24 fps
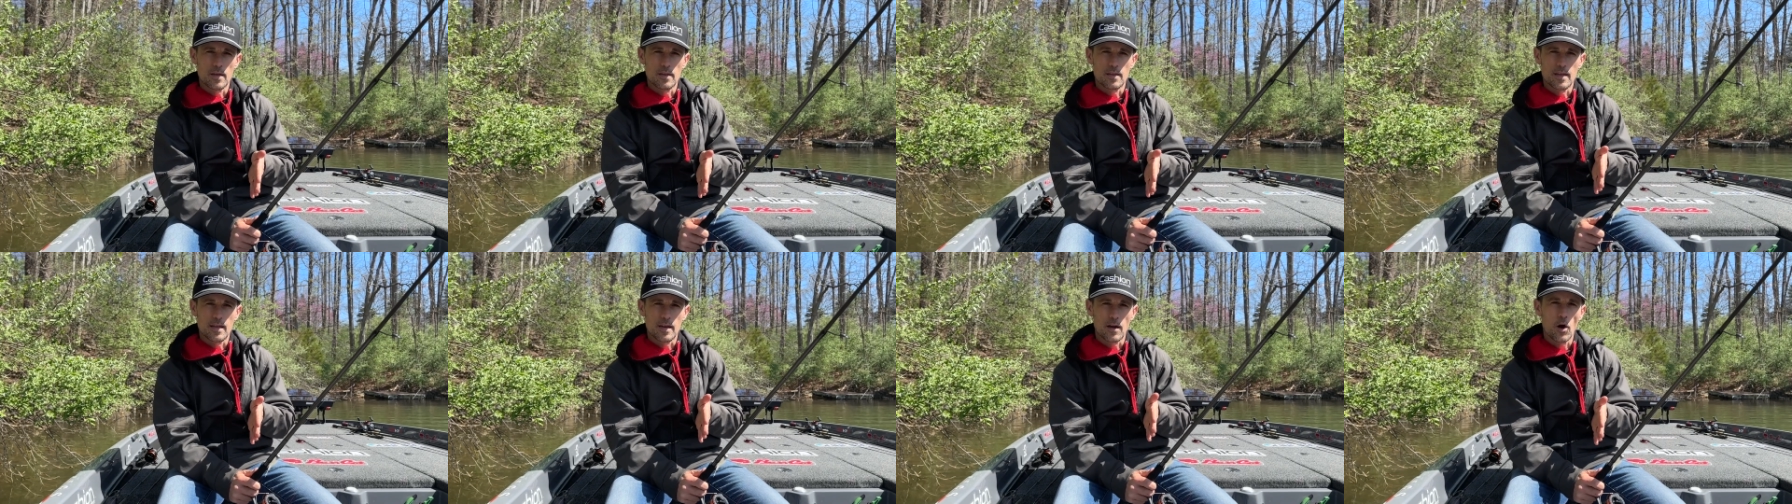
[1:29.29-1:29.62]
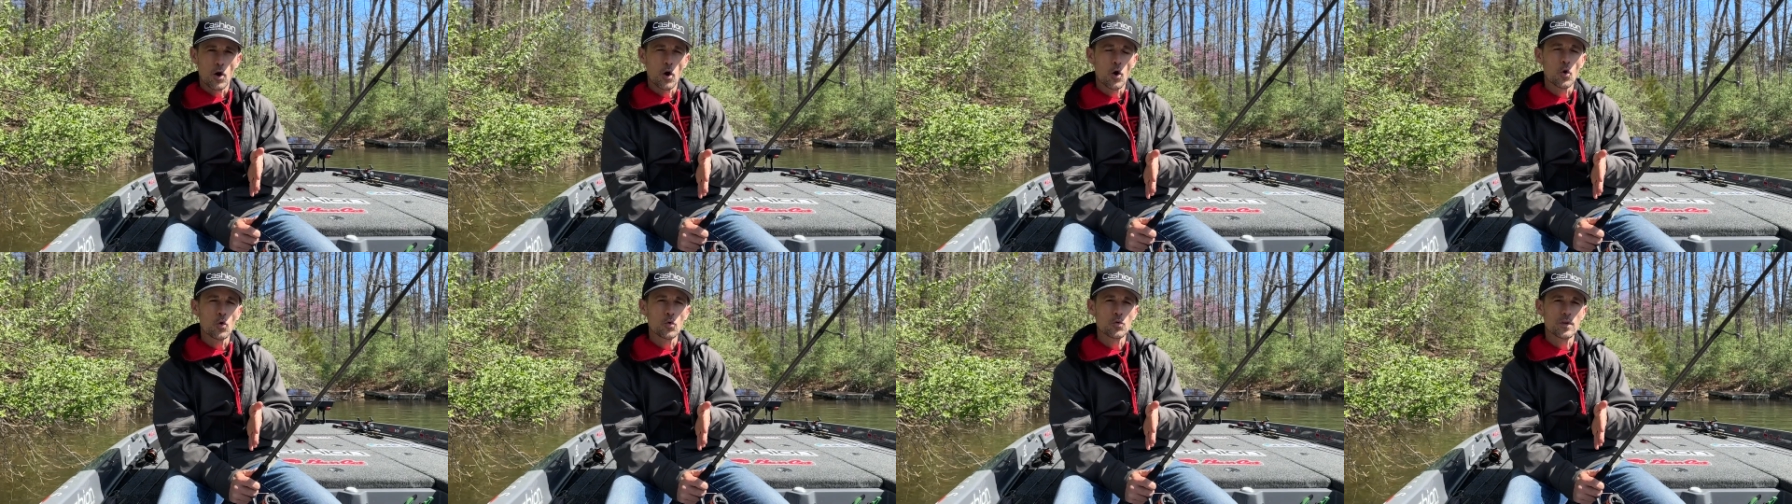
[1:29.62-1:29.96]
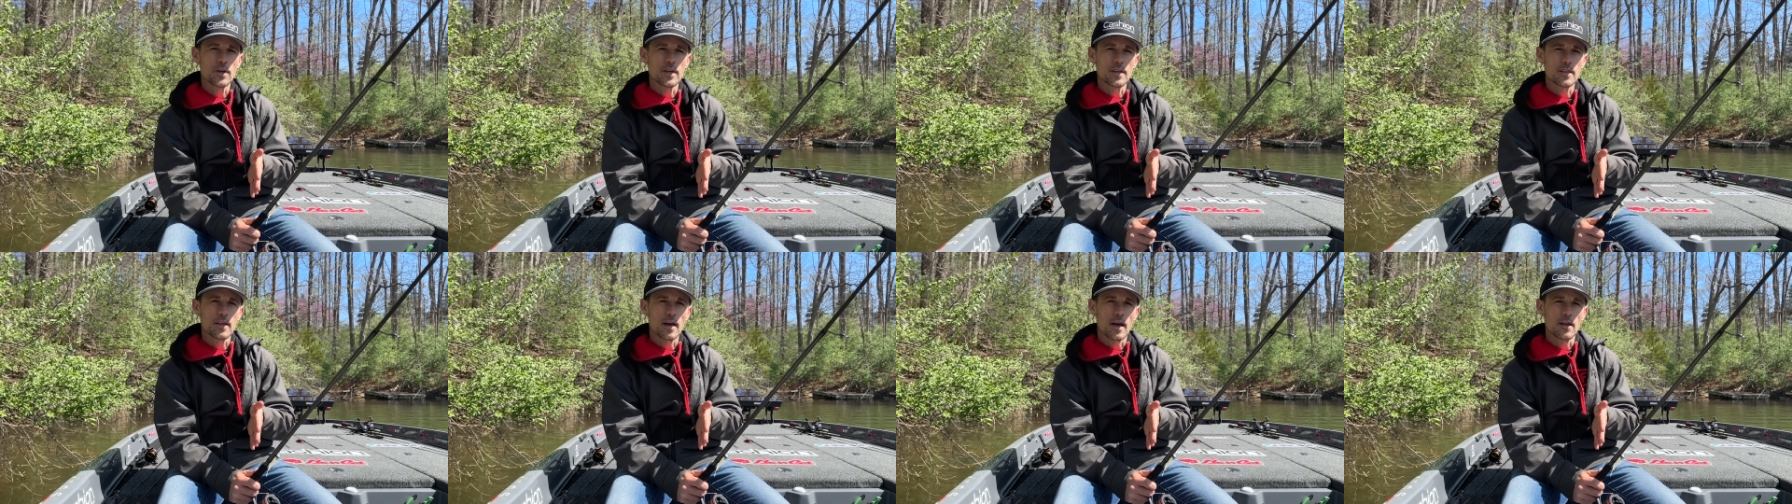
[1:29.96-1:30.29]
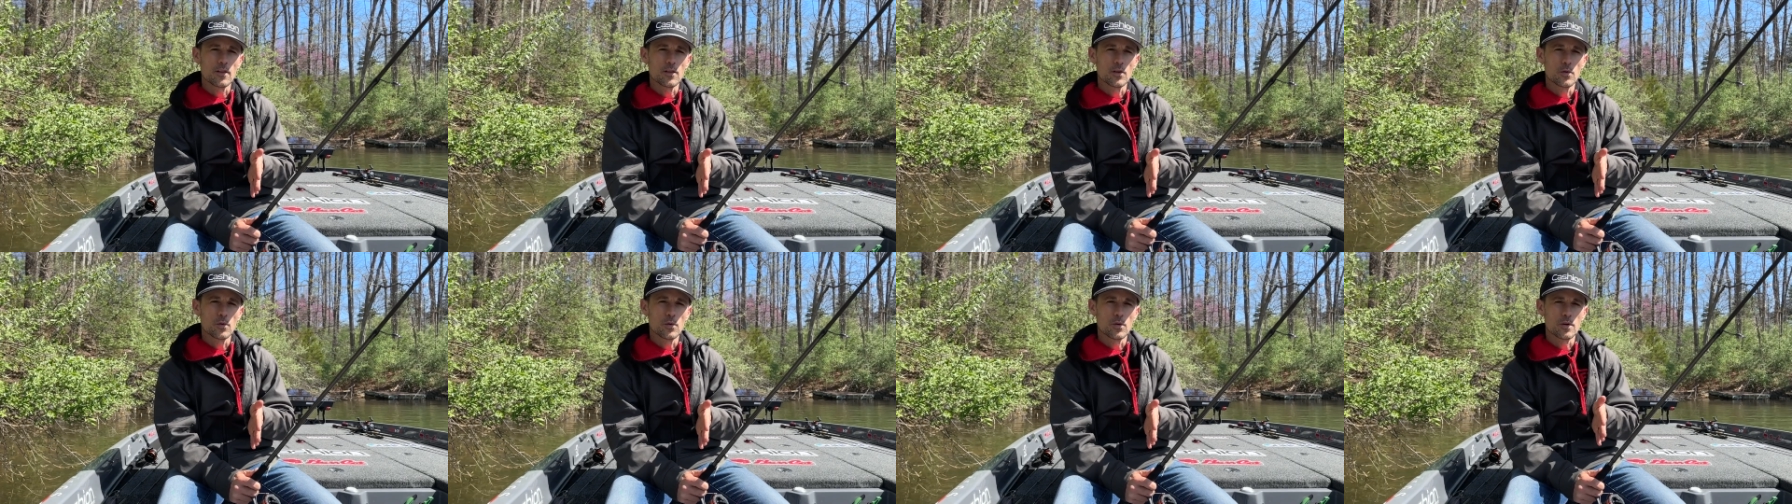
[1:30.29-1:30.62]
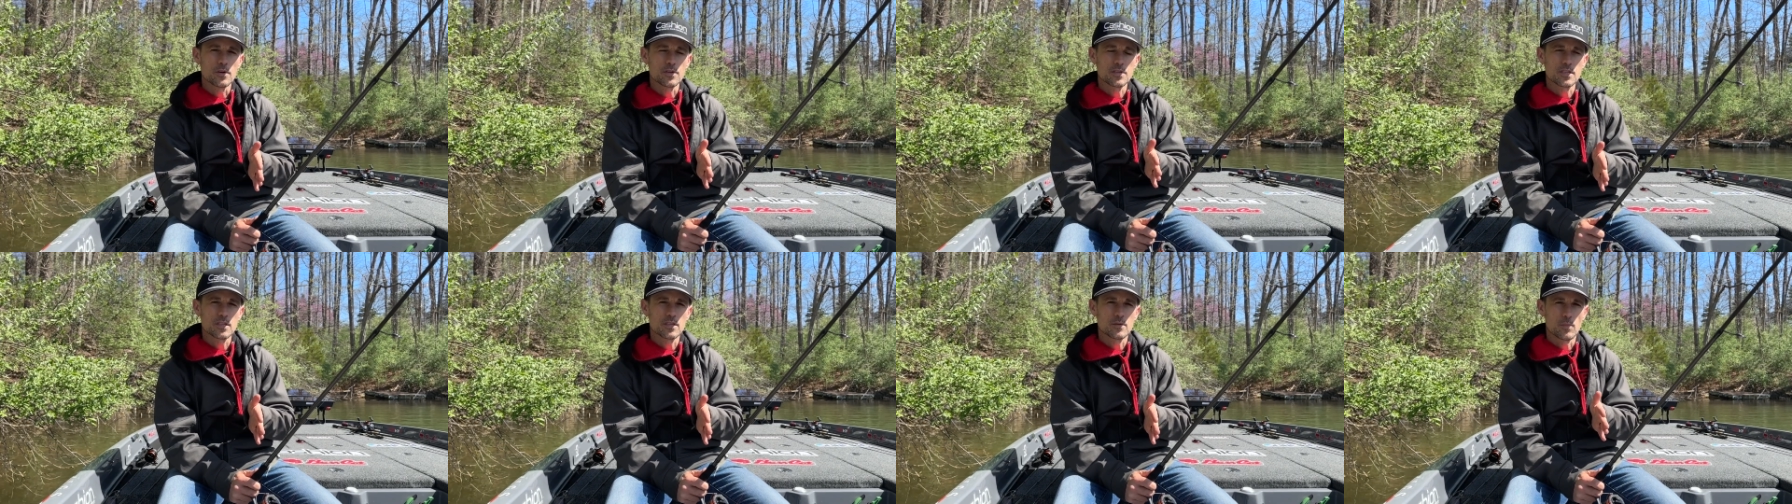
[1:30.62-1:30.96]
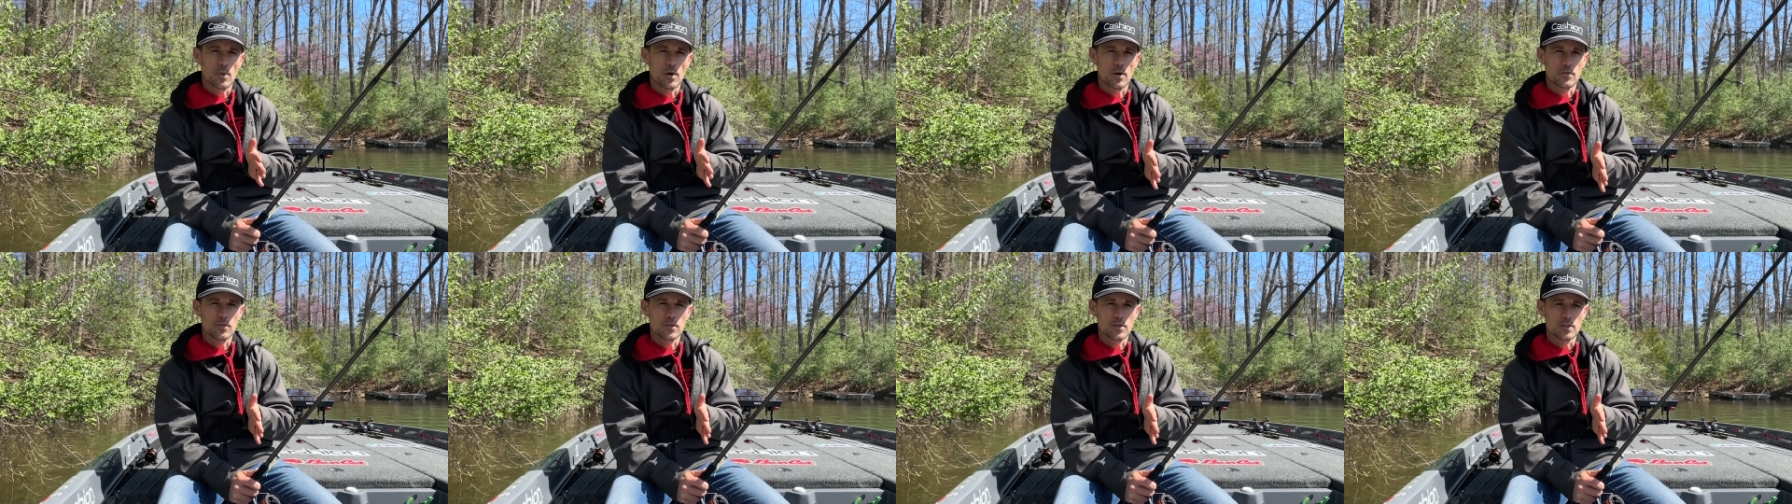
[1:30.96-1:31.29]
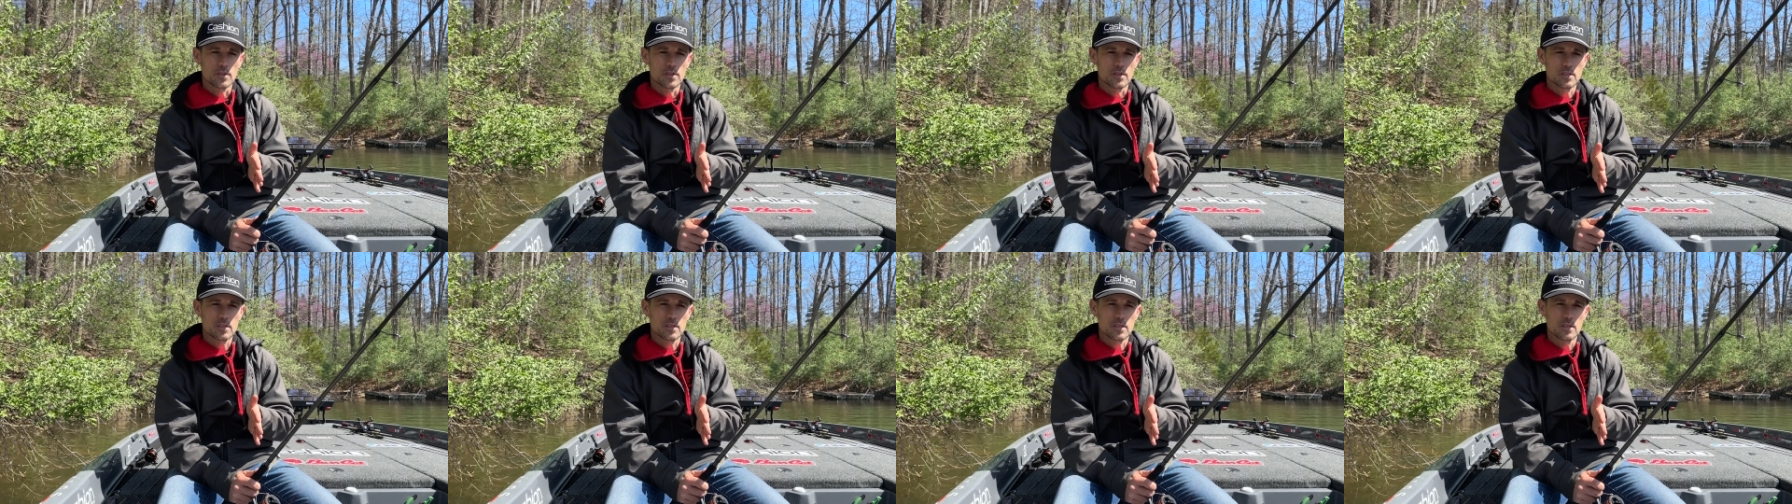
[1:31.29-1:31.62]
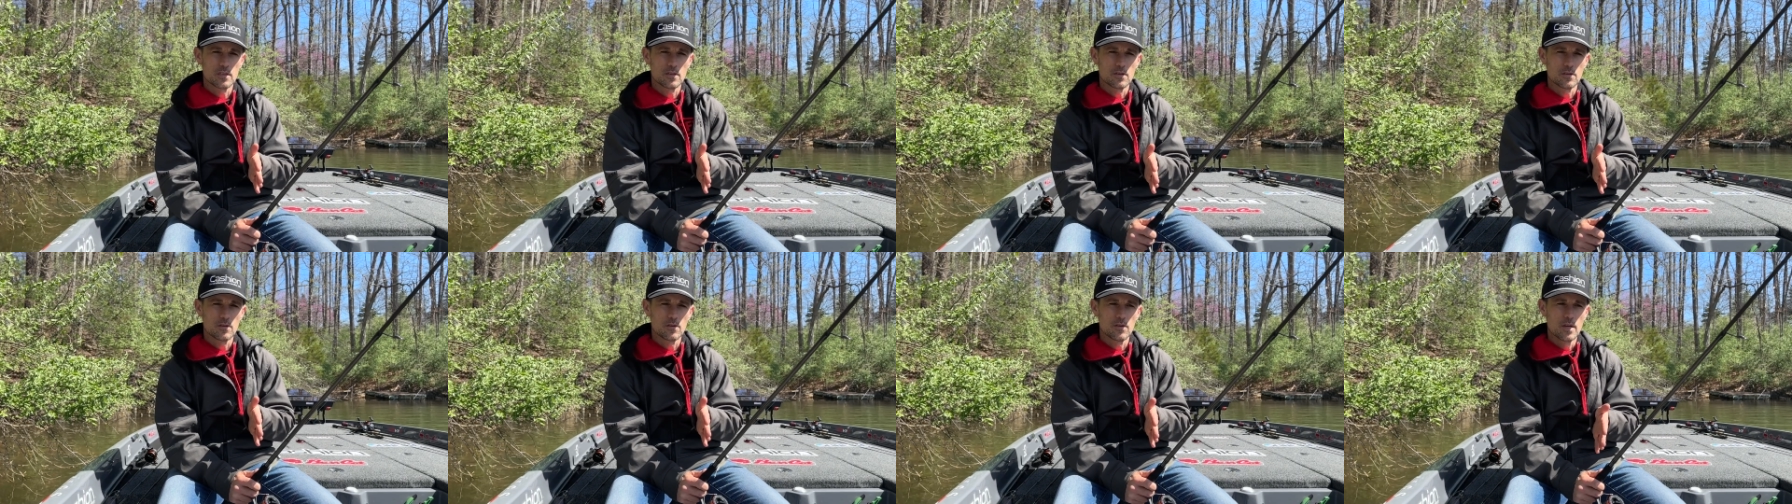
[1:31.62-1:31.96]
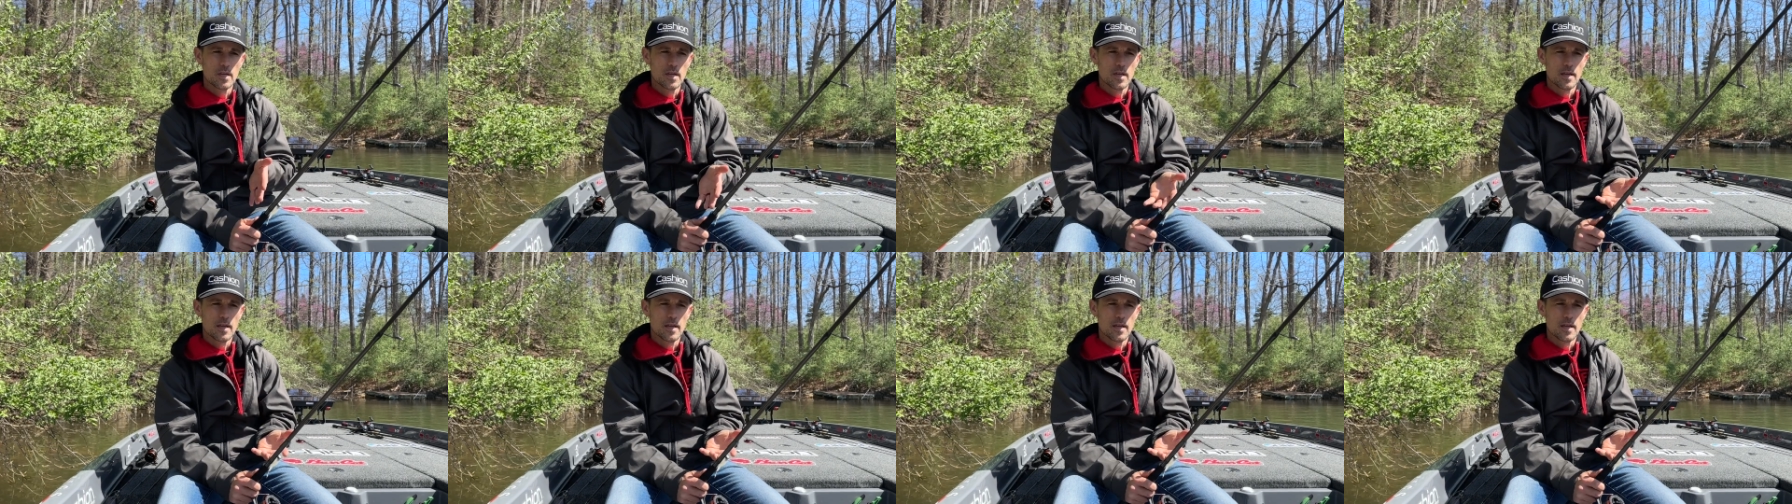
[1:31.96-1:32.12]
and then holding that lure perfectly still.